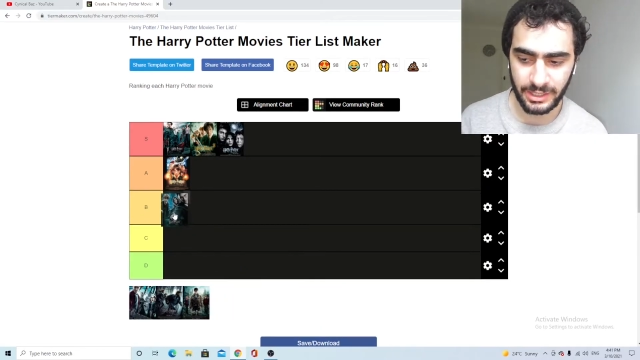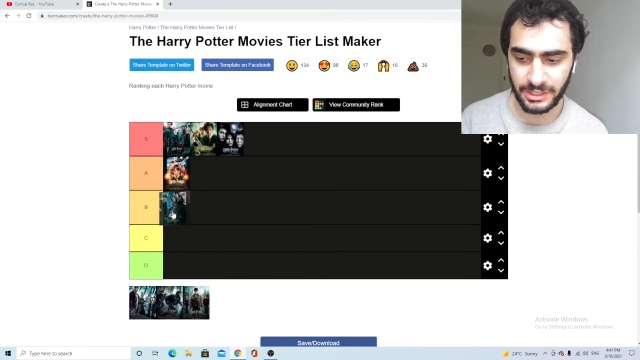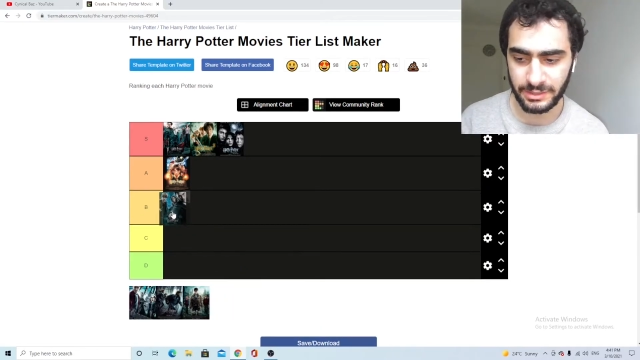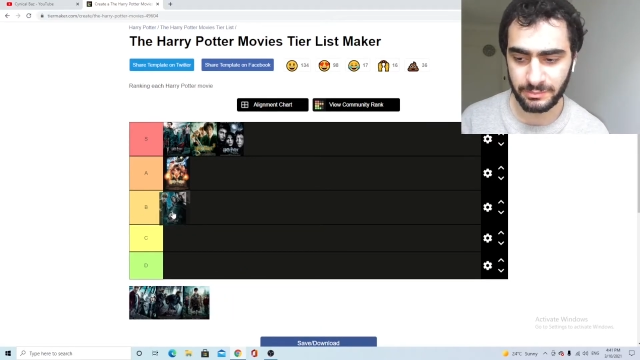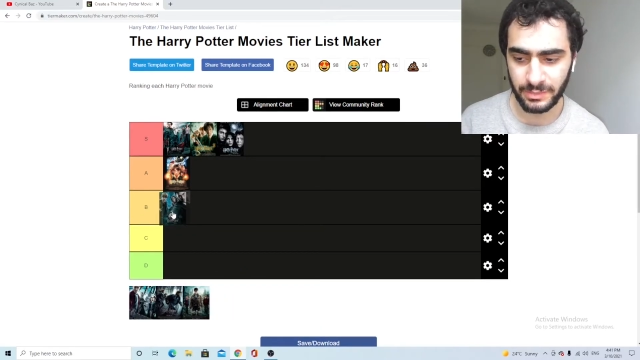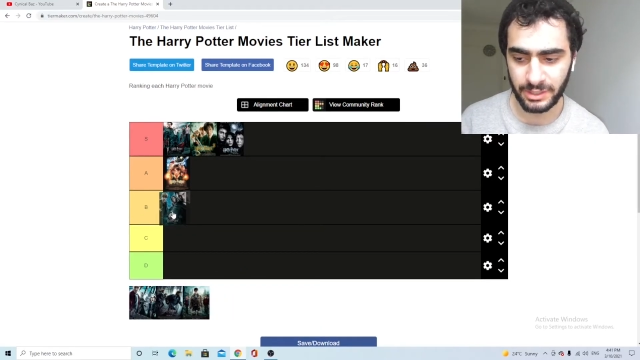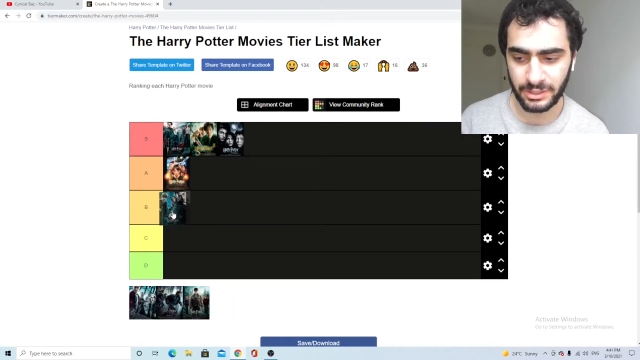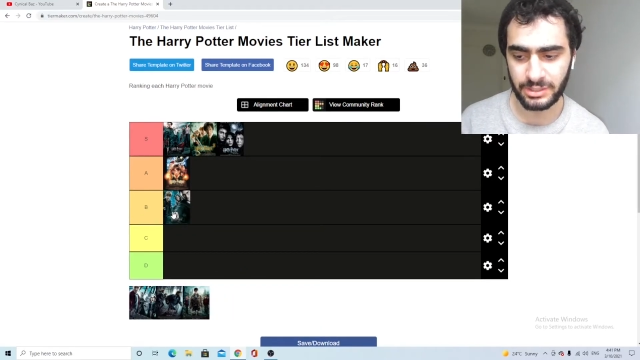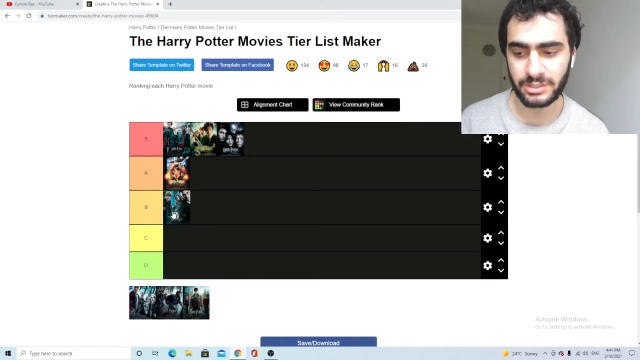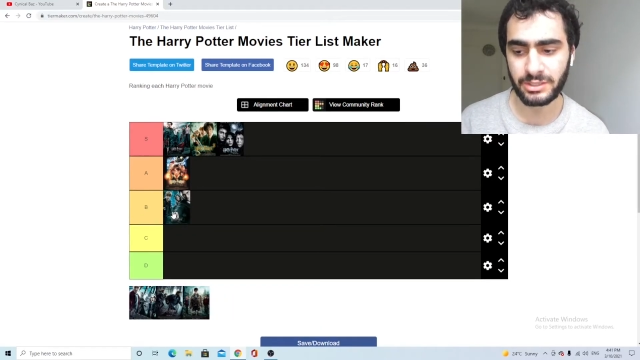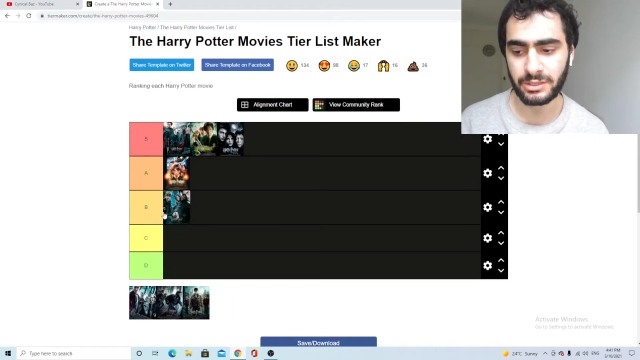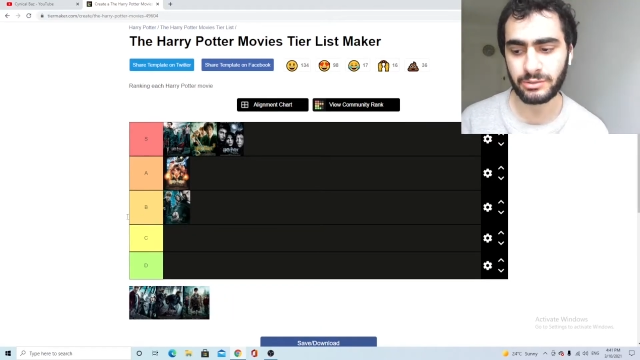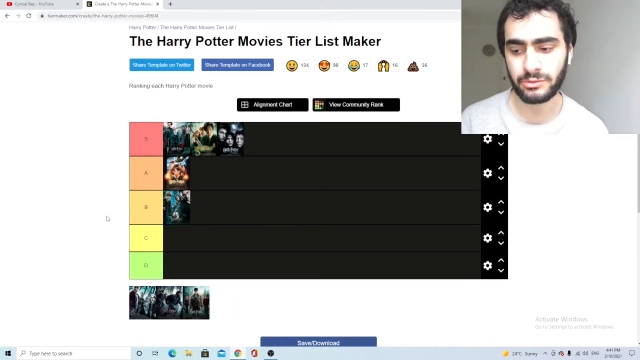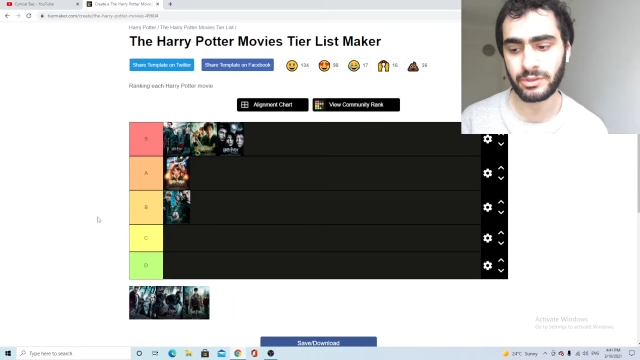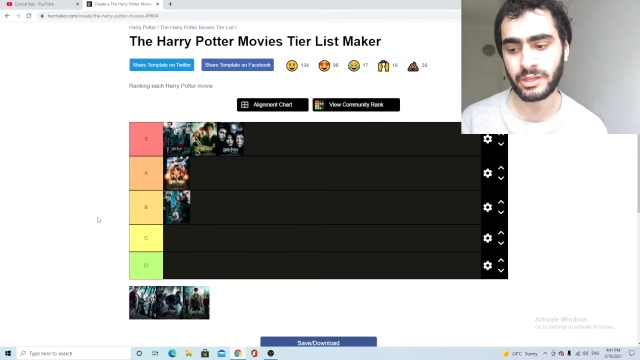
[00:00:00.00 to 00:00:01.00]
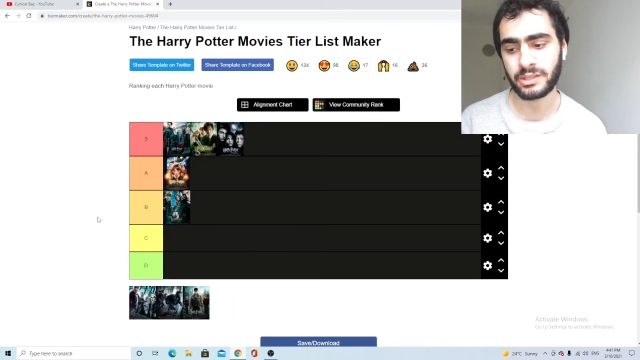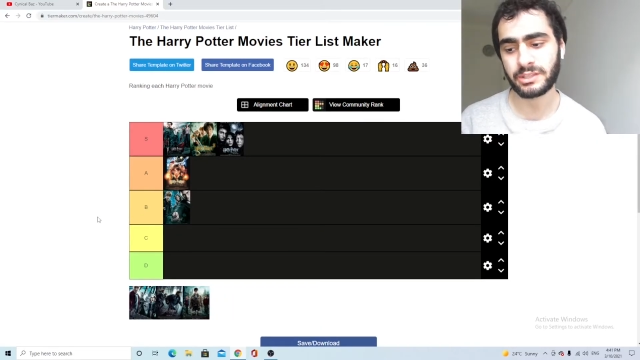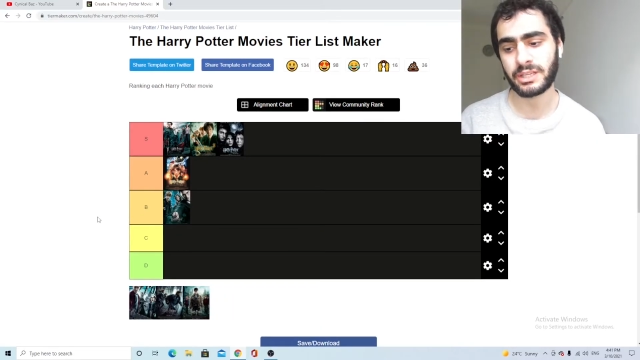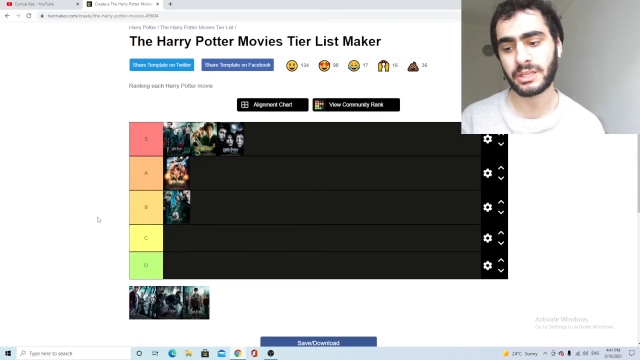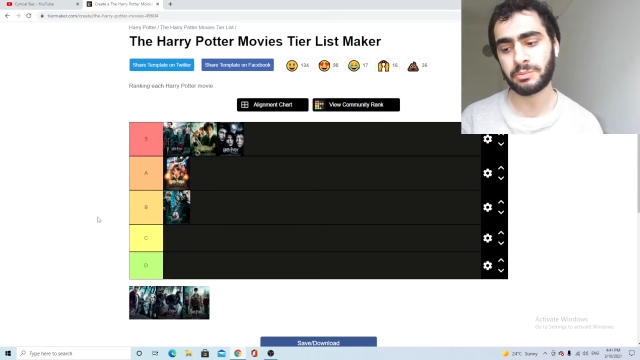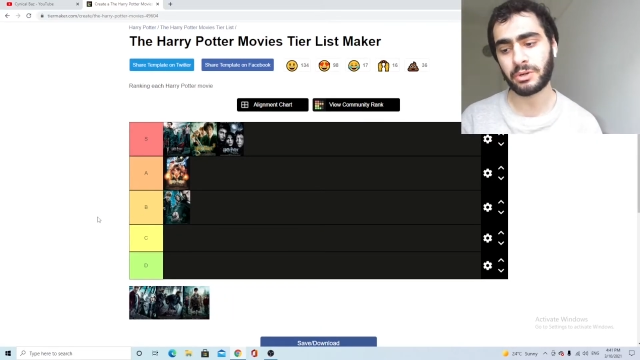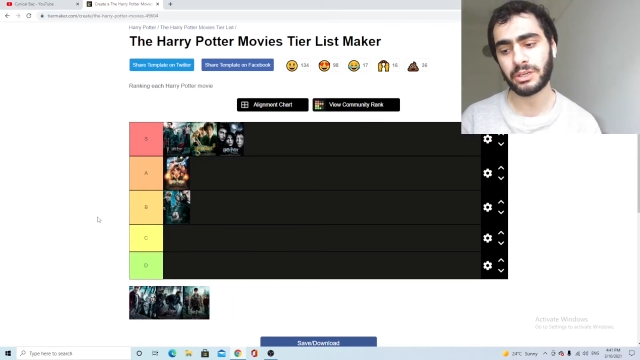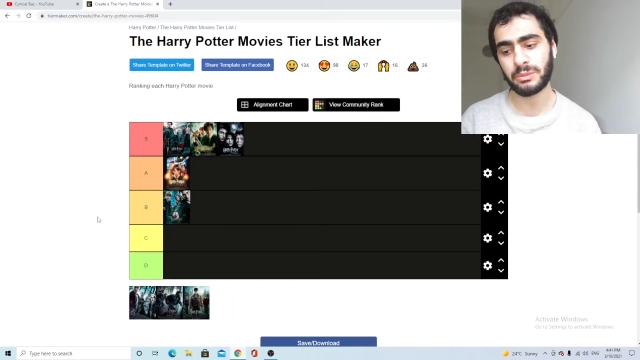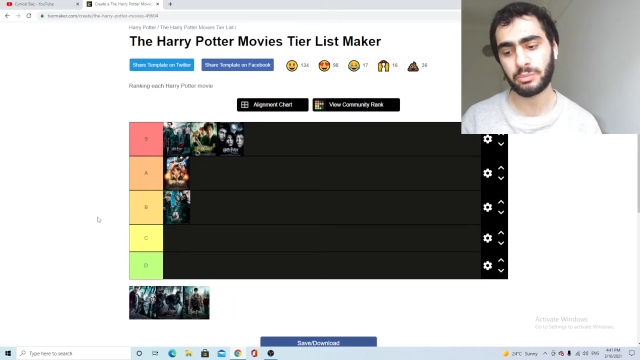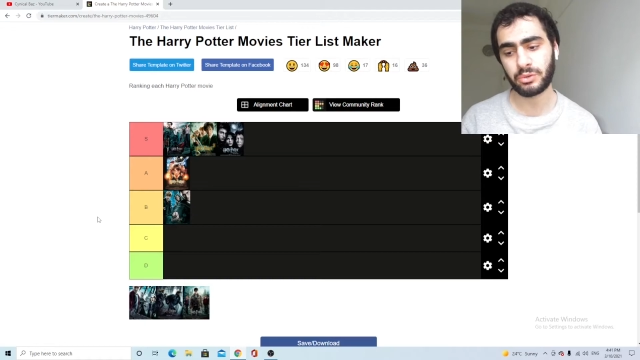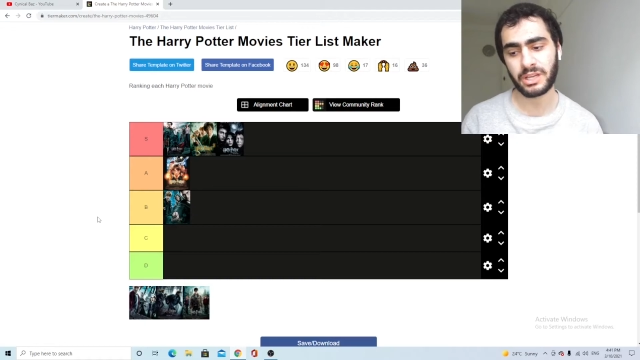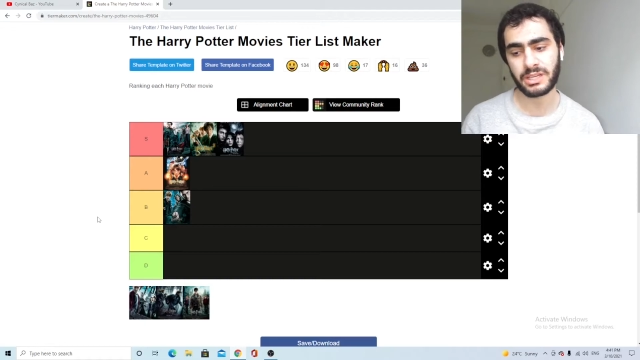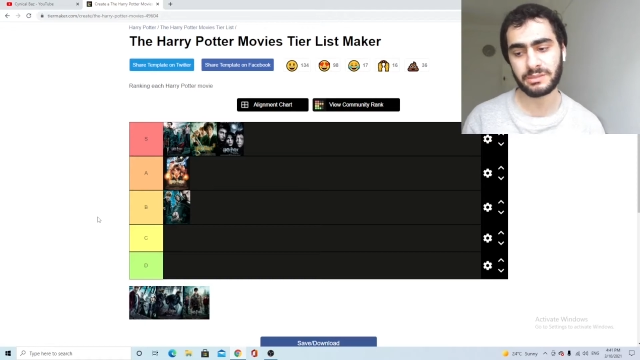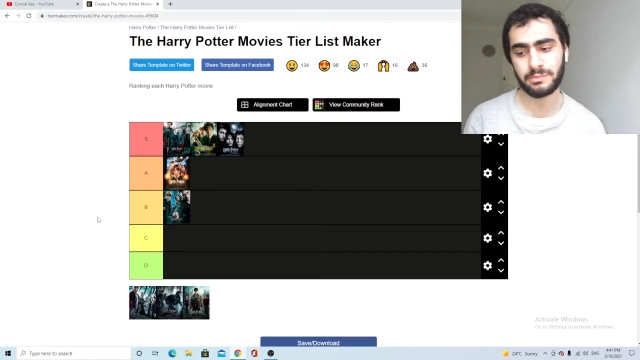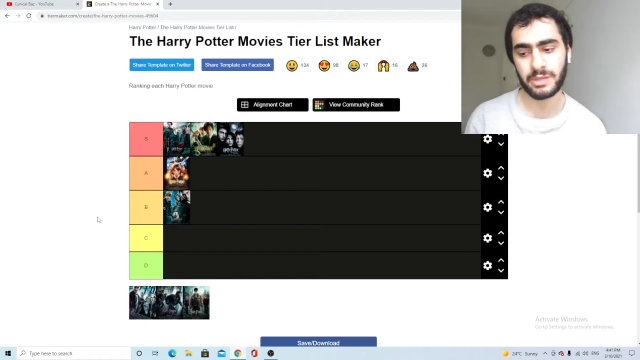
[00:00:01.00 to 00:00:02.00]
as much as I do the others. I'd probably put
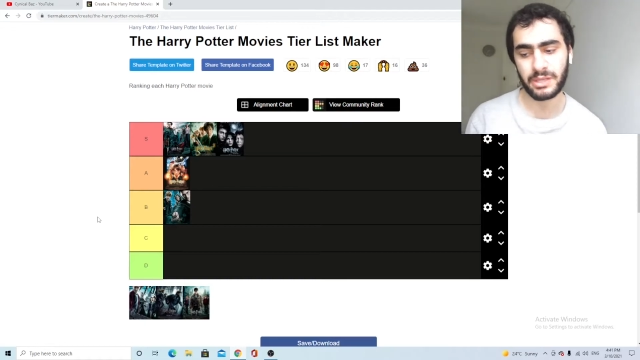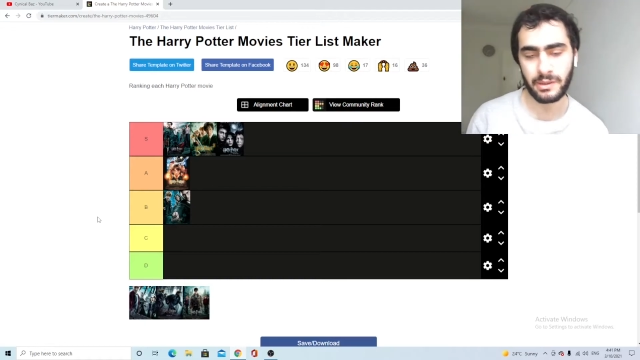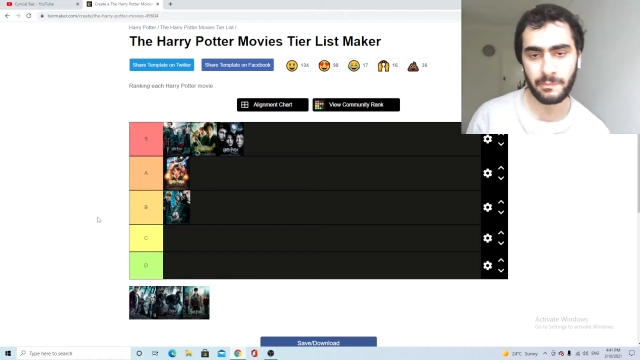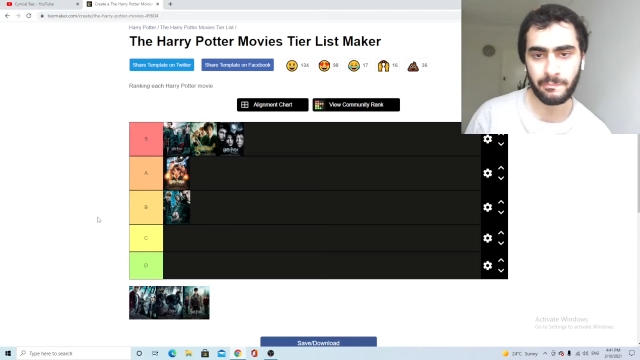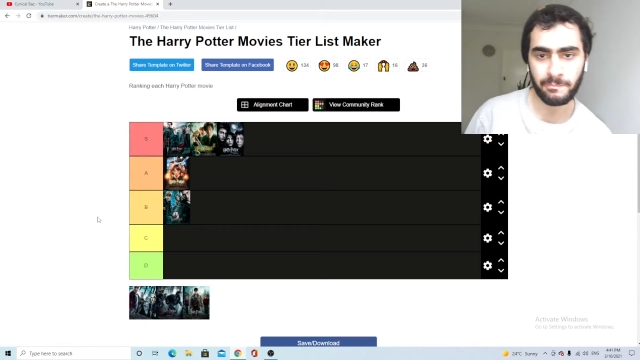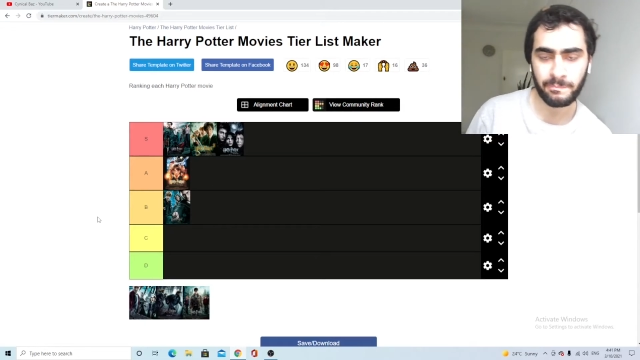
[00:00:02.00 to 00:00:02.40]
it as B.